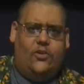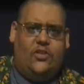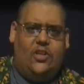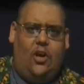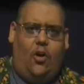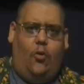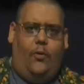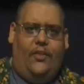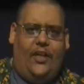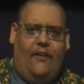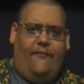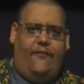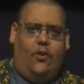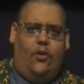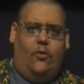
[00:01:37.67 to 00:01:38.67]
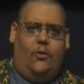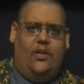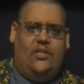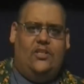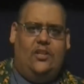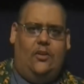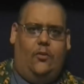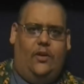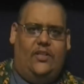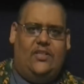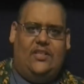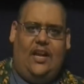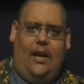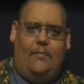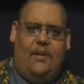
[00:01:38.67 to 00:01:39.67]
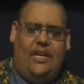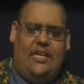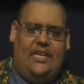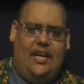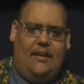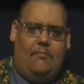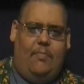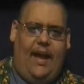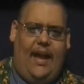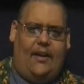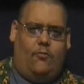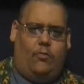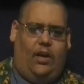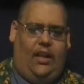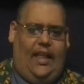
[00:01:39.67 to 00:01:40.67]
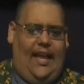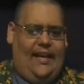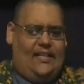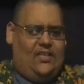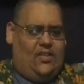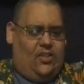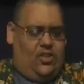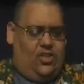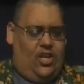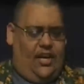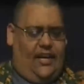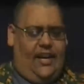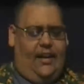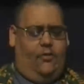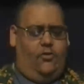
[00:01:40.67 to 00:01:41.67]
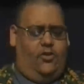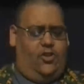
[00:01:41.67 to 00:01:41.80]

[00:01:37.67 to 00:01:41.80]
So, without further ado, it's time to kick back, relax, and check out